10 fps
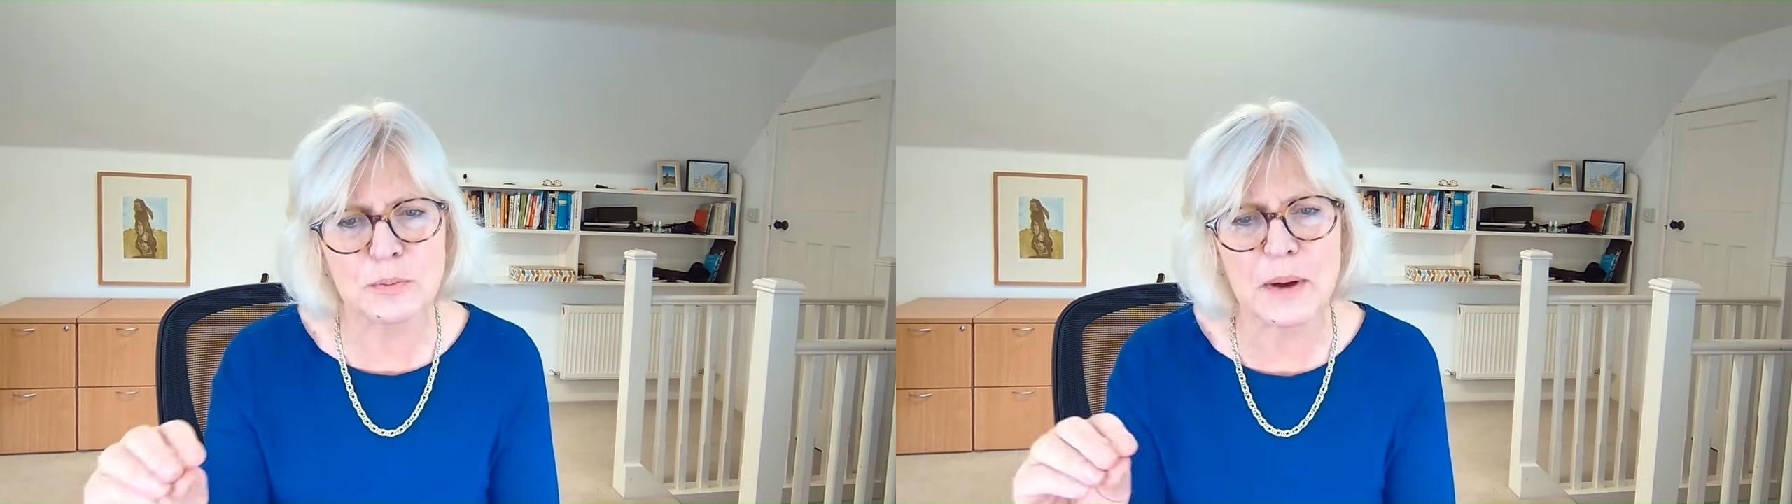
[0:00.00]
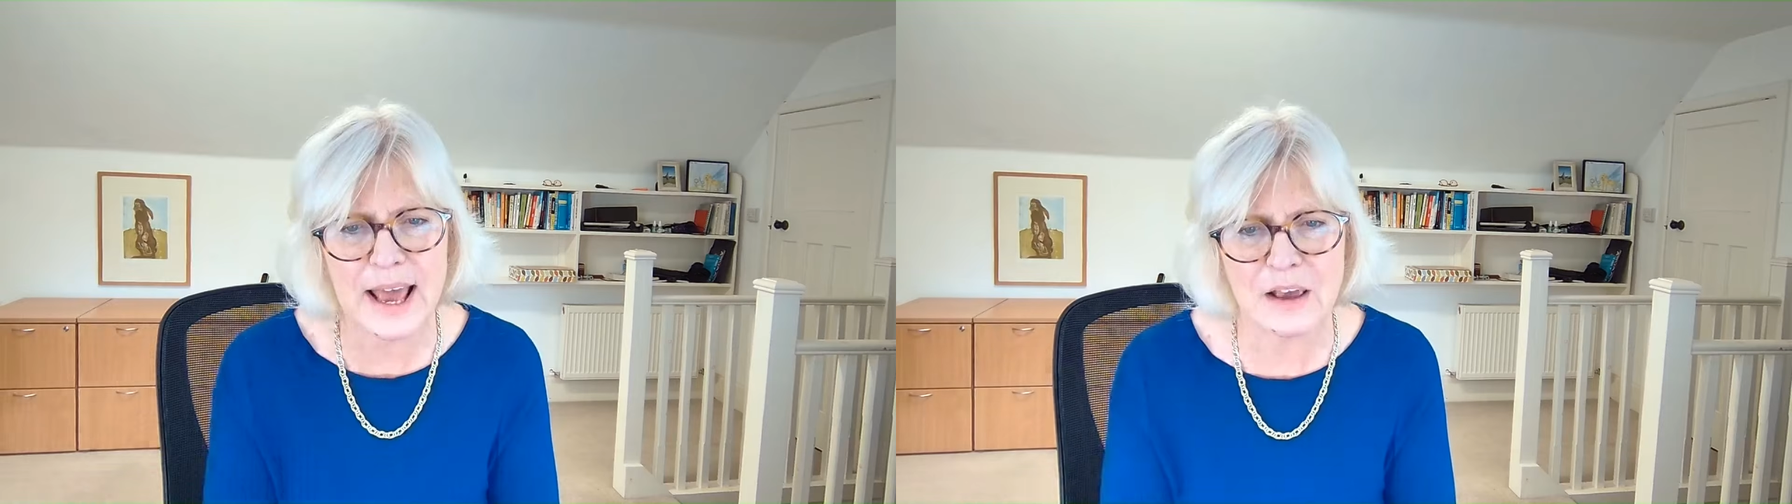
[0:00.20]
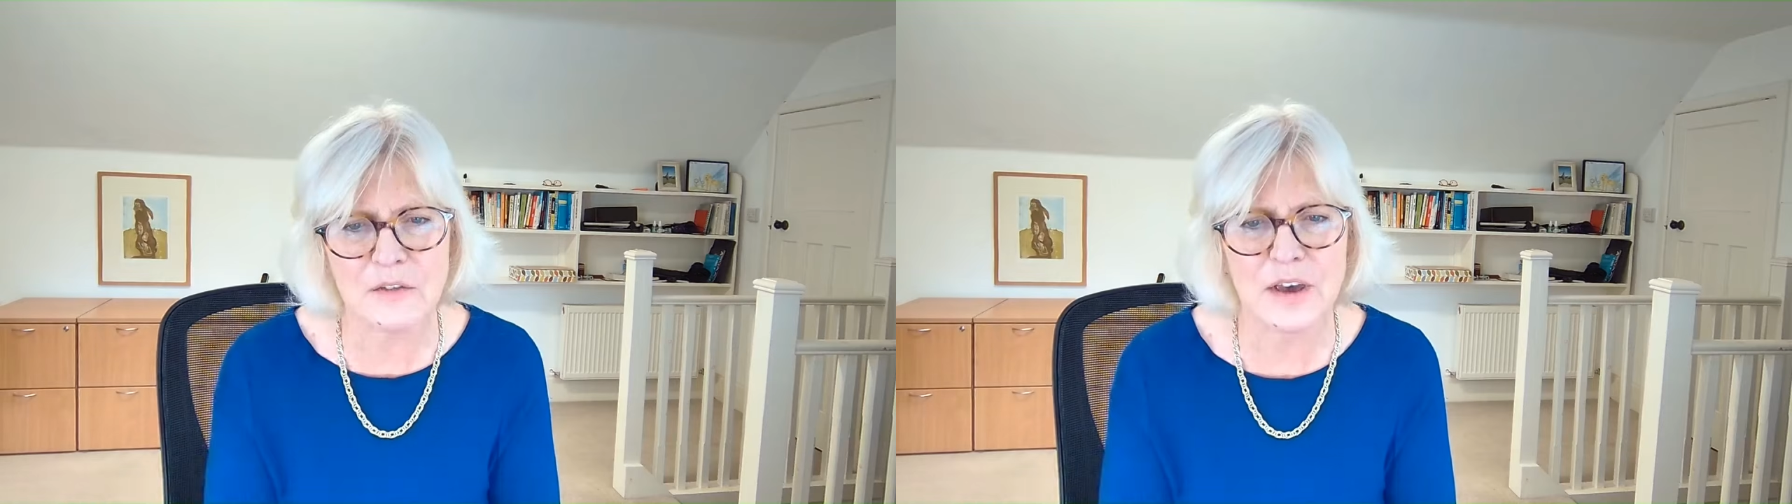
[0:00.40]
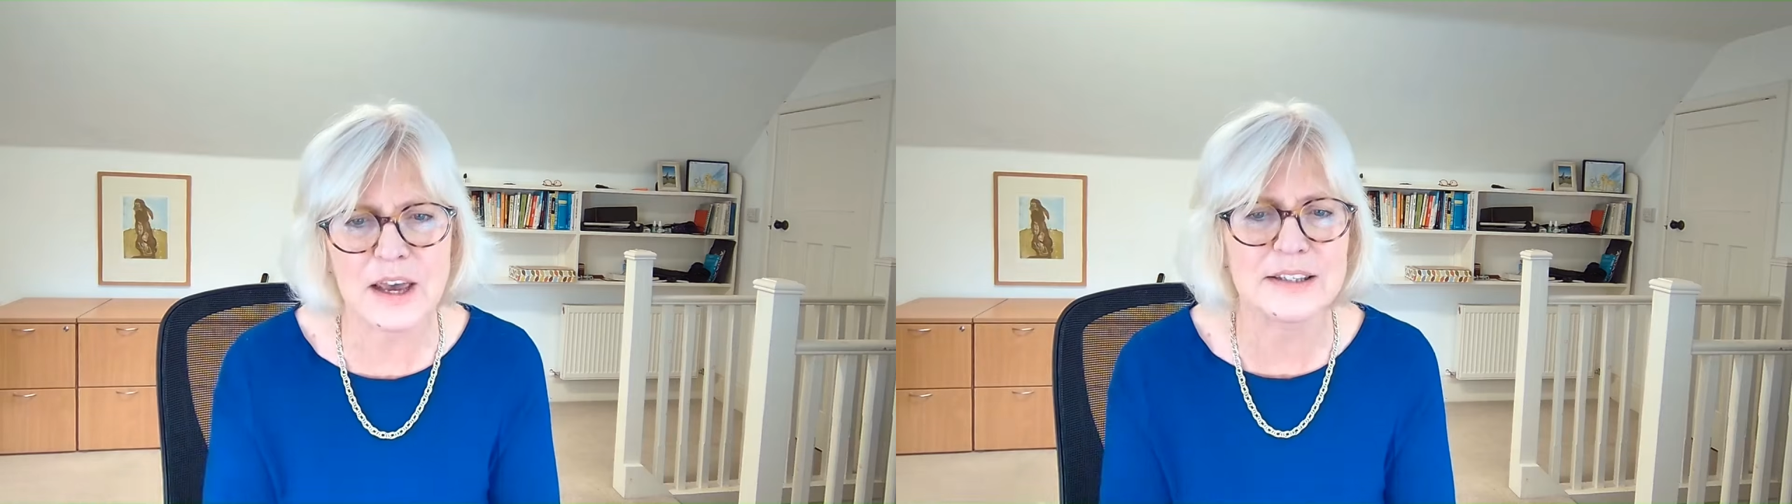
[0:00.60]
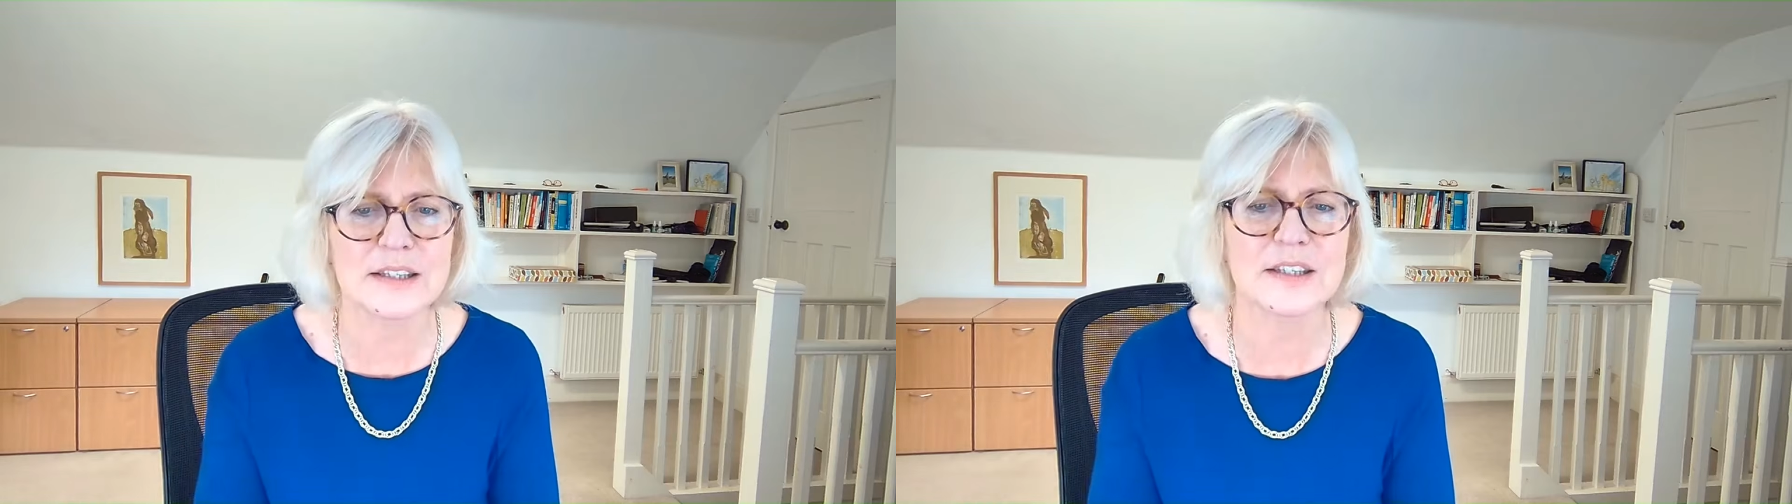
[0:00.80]
behaviour
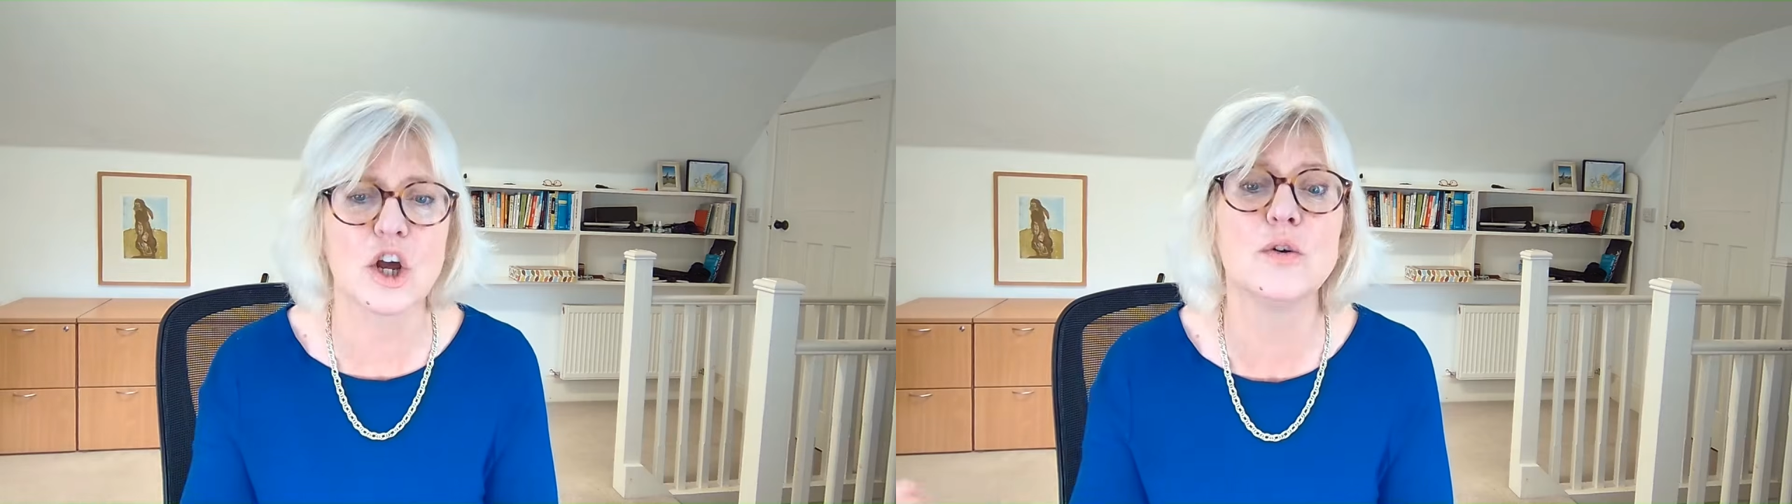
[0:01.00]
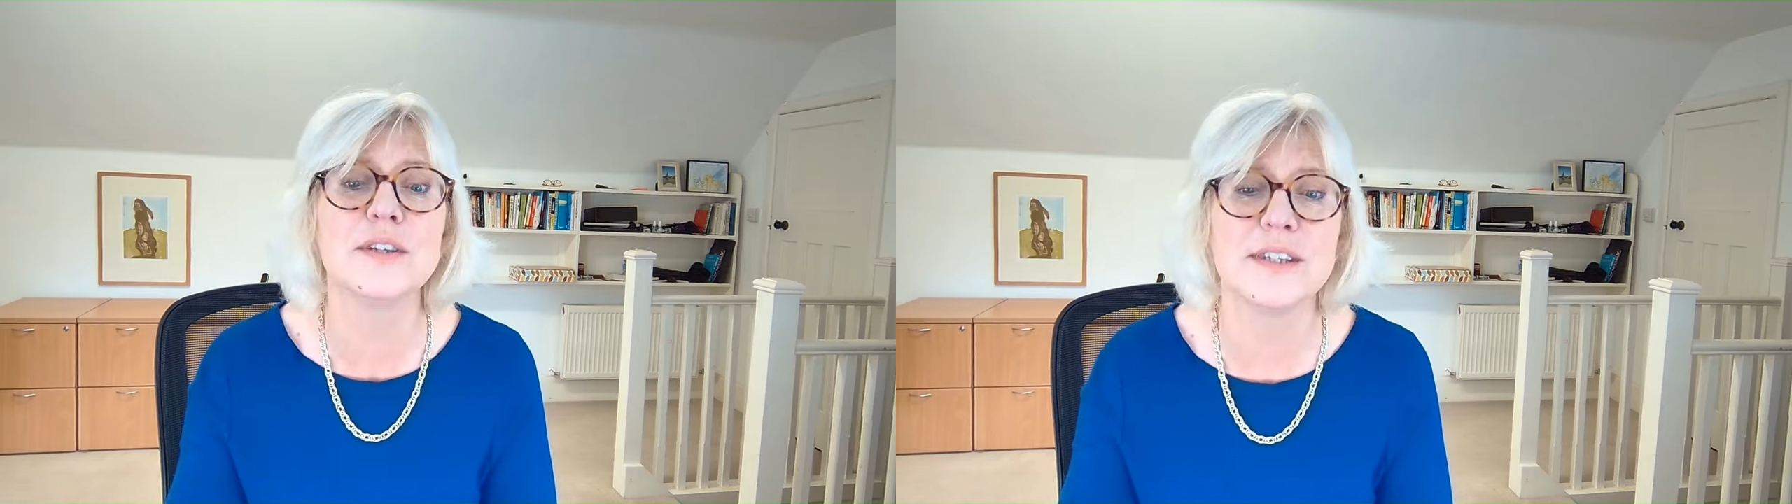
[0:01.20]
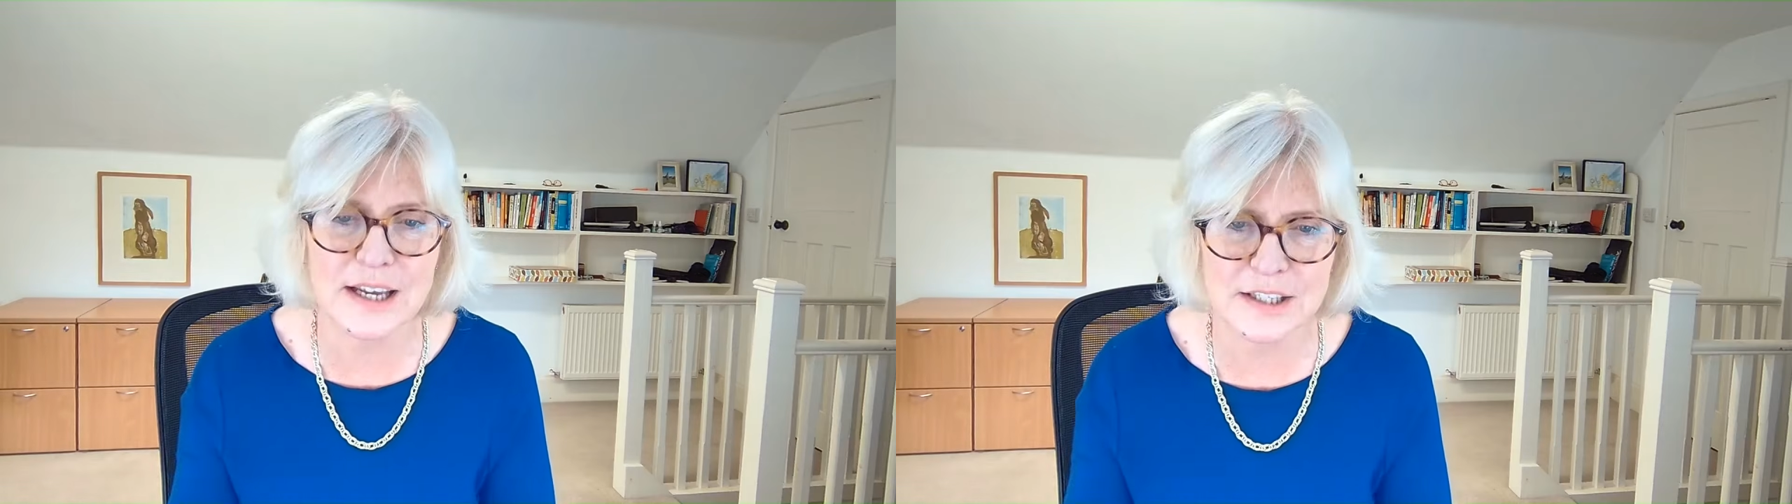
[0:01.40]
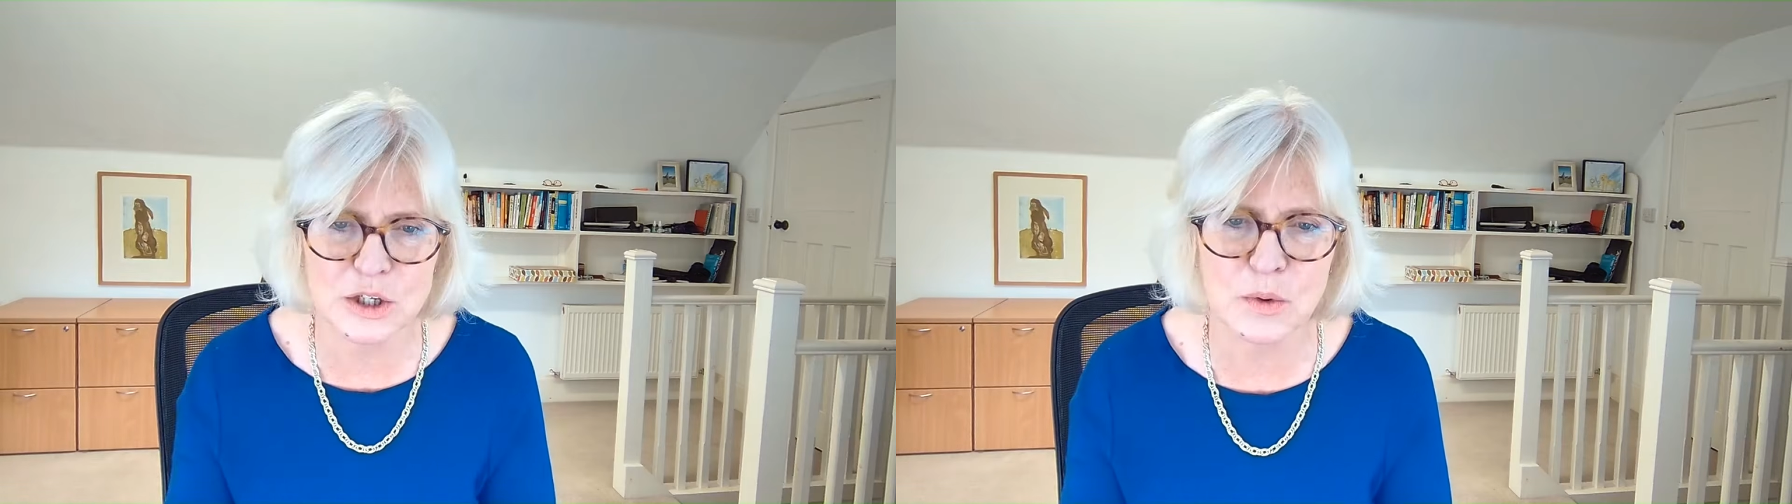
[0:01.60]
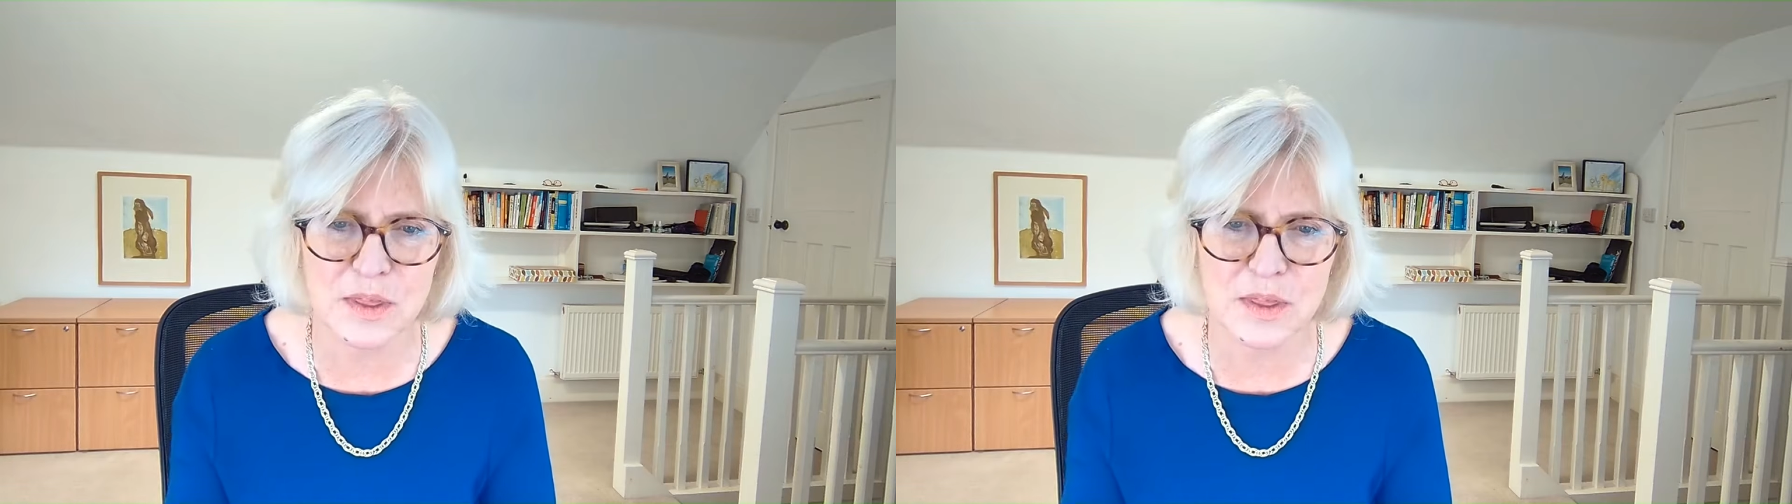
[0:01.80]
is associated